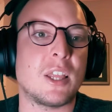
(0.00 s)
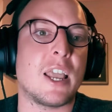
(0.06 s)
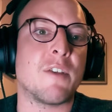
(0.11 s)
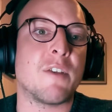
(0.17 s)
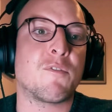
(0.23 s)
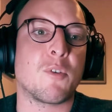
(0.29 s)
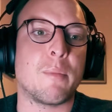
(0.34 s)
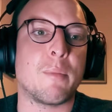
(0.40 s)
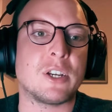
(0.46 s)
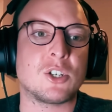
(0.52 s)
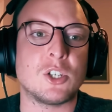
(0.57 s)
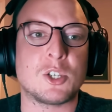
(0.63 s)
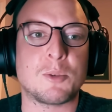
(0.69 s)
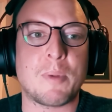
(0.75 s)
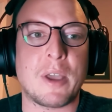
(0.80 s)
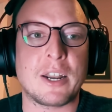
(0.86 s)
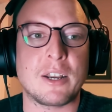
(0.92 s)
The information
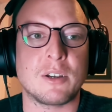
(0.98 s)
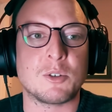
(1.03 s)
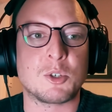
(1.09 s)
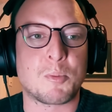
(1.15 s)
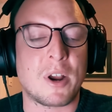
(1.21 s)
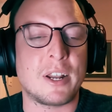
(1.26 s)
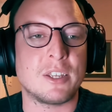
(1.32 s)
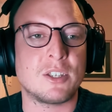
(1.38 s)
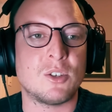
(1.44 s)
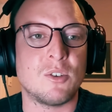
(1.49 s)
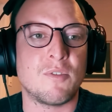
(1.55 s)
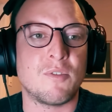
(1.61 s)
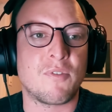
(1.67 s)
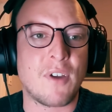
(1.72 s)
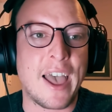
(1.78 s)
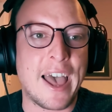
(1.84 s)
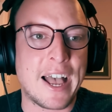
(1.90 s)
spreading, spreading too
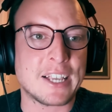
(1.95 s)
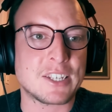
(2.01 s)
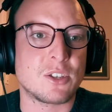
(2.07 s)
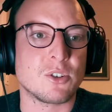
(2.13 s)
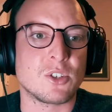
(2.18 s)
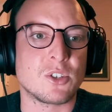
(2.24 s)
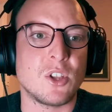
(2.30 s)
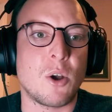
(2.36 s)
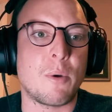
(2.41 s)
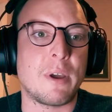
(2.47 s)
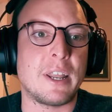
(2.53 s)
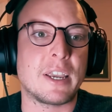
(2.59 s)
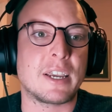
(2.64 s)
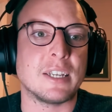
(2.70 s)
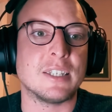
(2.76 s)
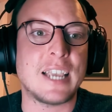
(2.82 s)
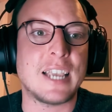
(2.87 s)
fast. There's no way to
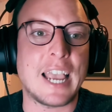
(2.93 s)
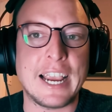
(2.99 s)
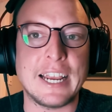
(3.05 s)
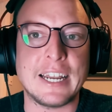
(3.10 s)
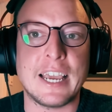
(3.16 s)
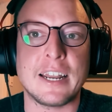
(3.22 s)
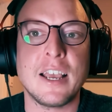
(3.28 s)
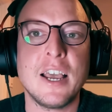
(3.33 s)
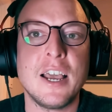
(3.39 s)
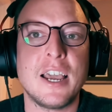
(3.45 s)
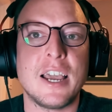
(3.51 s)
contain it.